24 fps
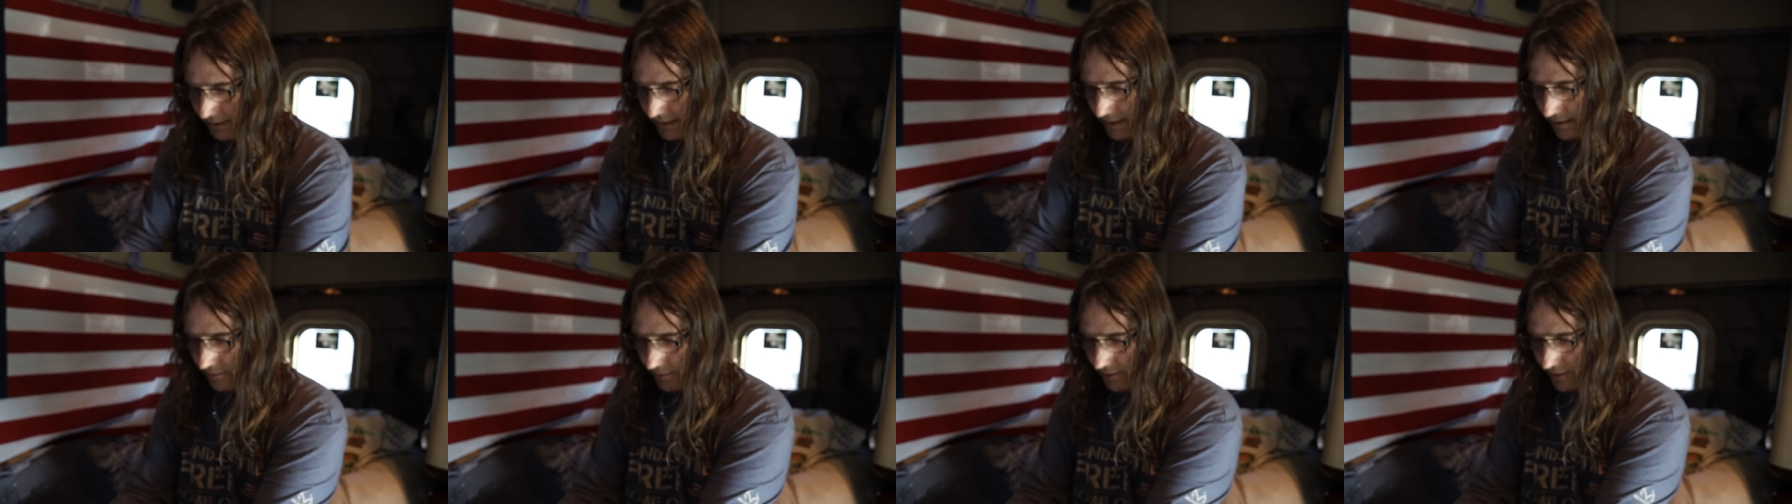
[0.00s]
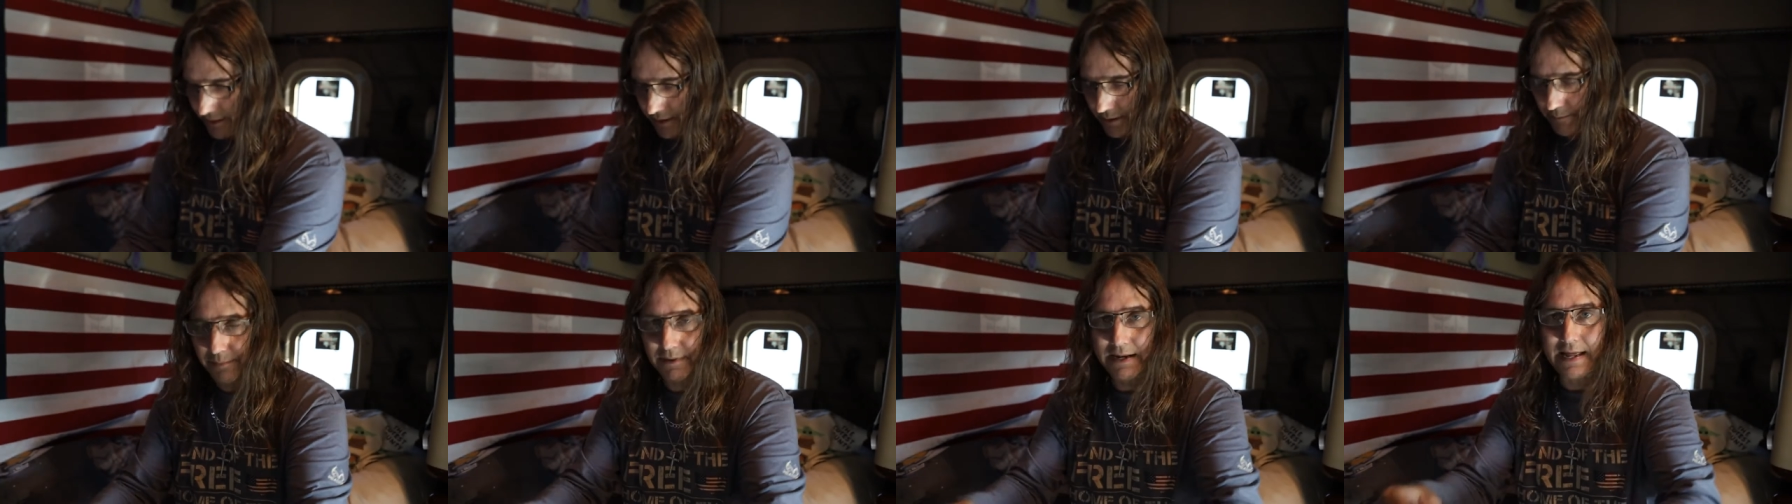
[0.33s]
Now we'll
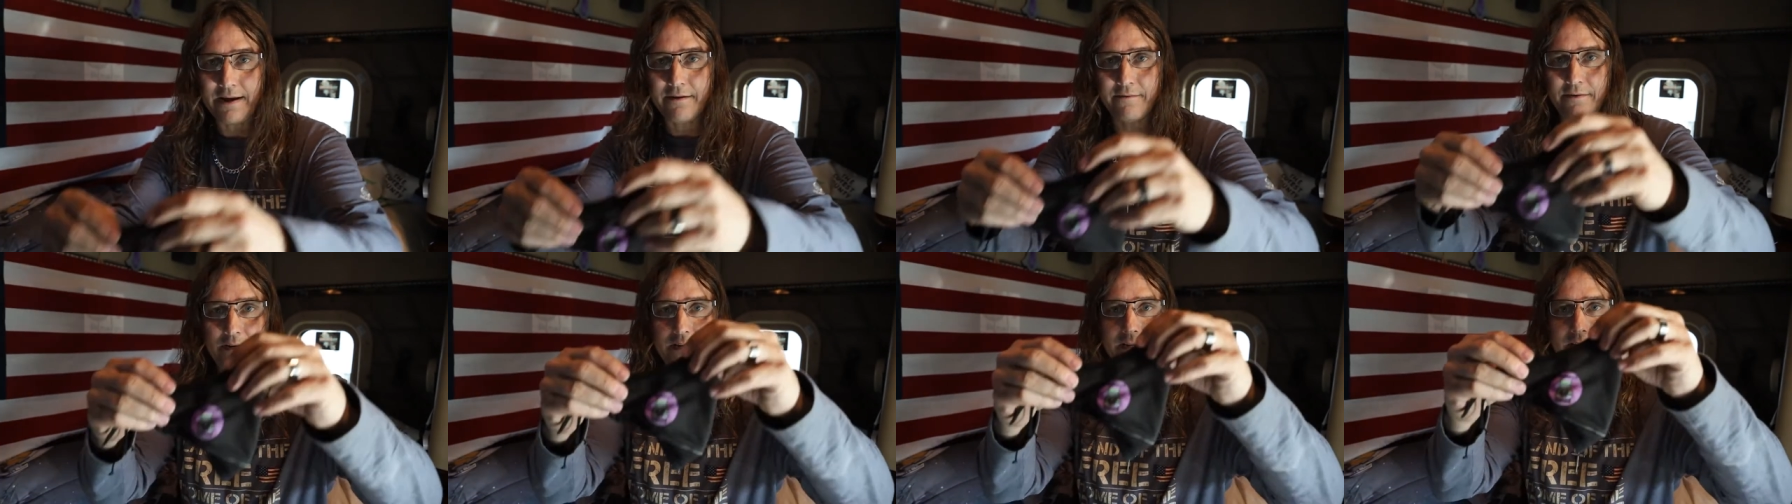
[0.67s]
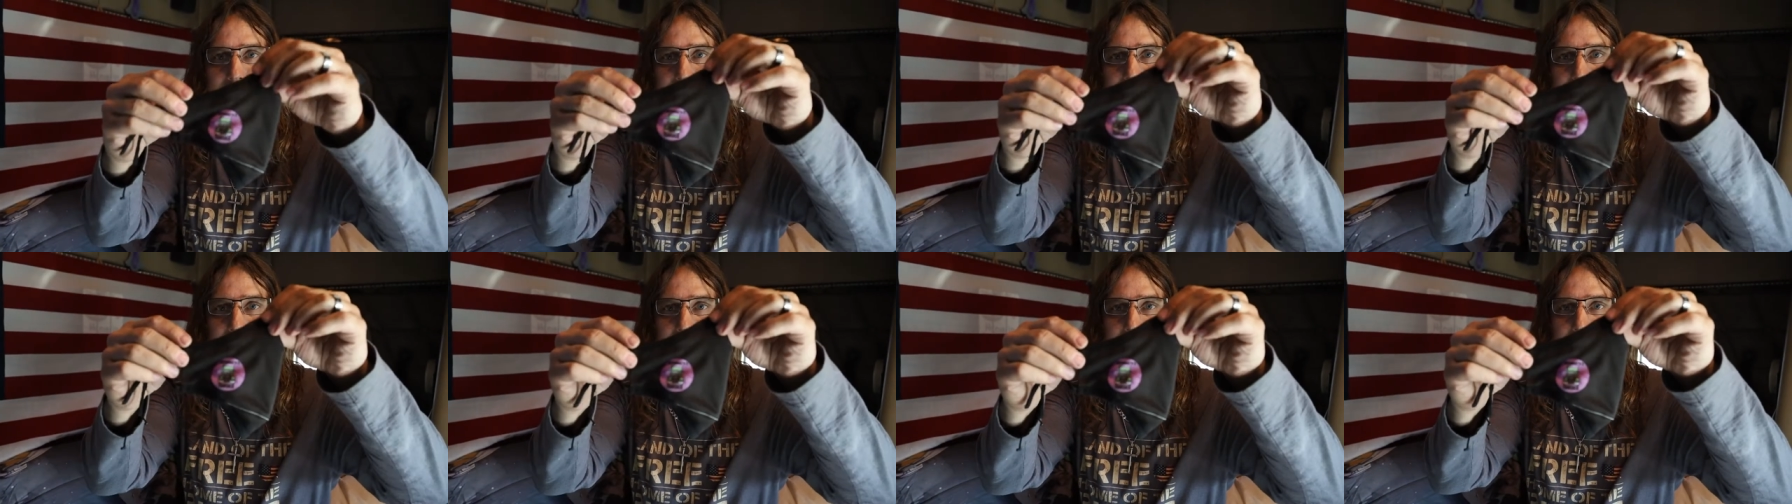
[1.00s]
look at the black one
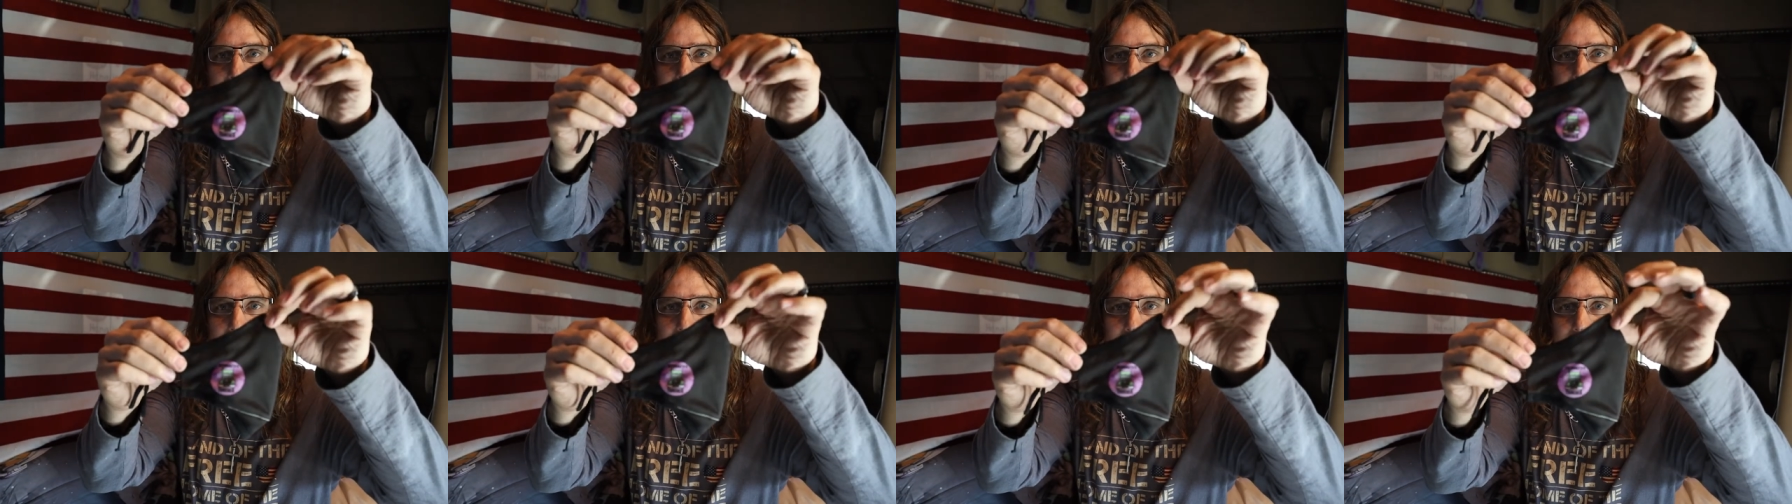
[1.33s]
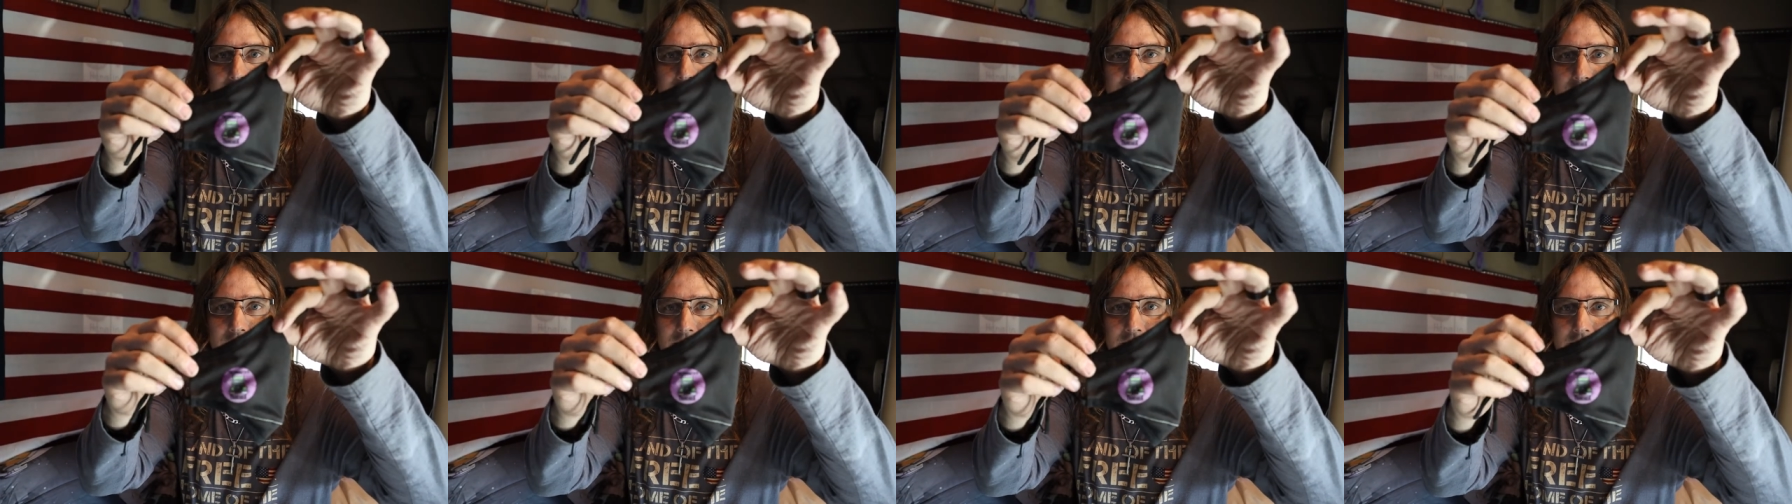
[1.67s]

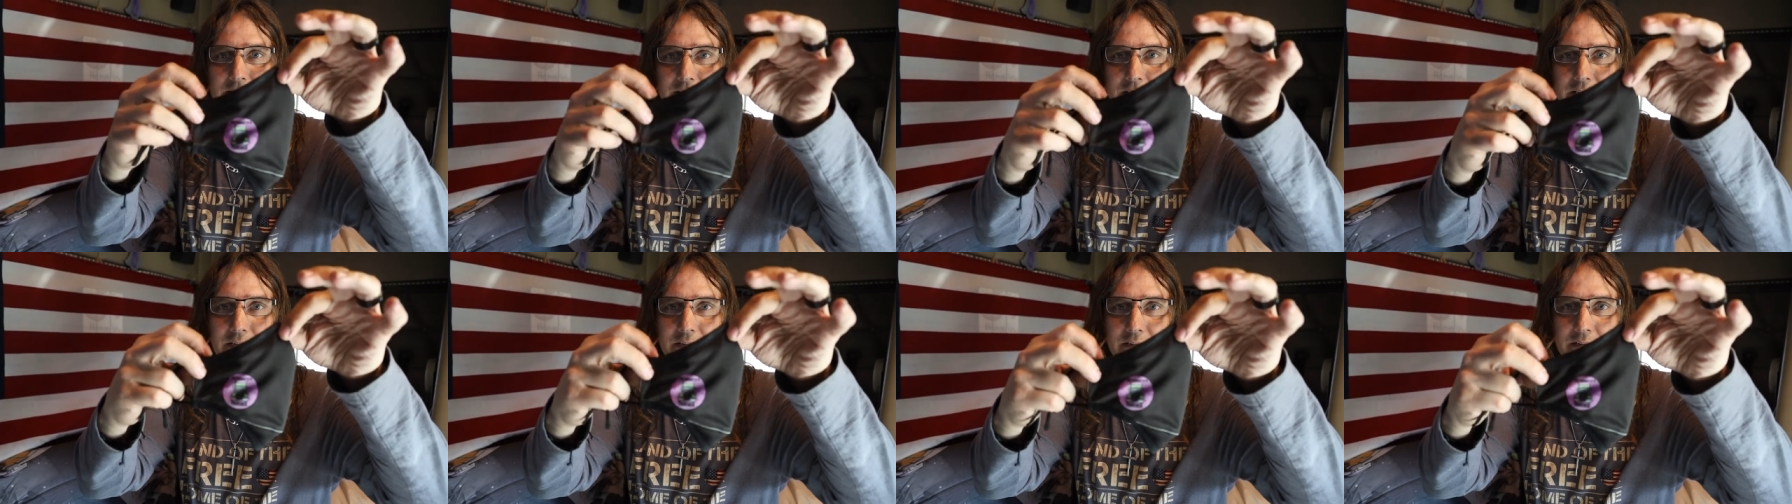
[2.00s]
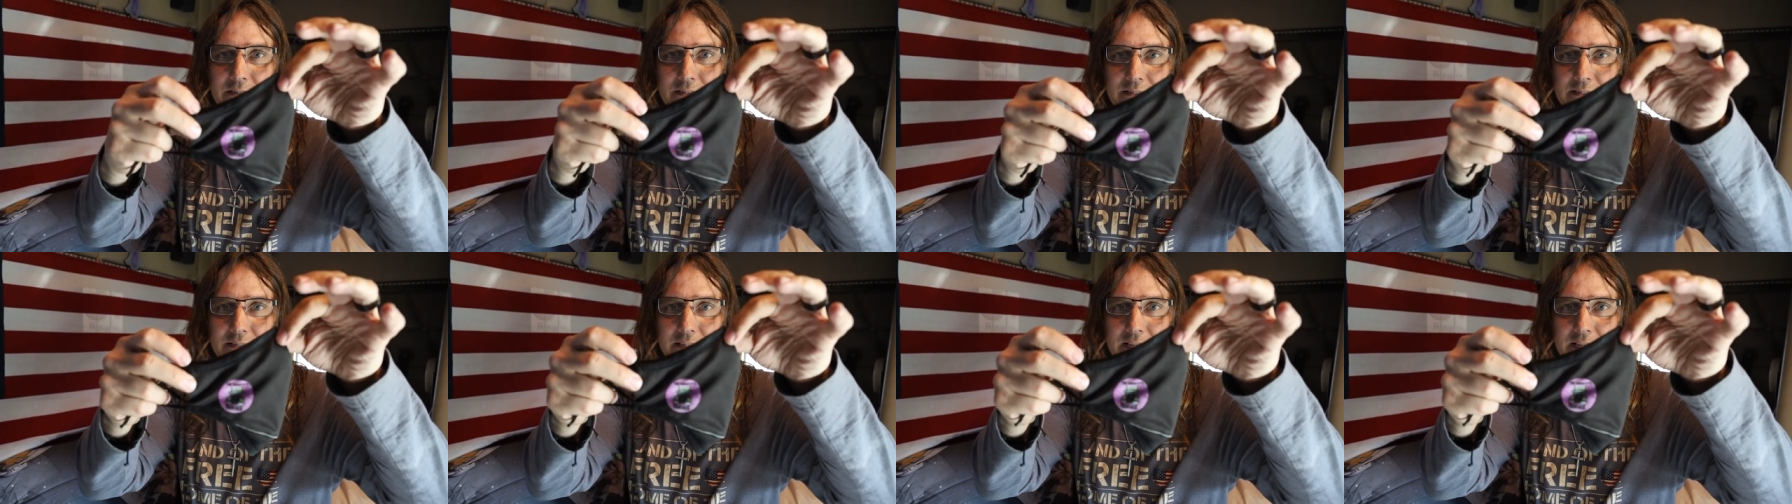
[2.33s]
again. So you can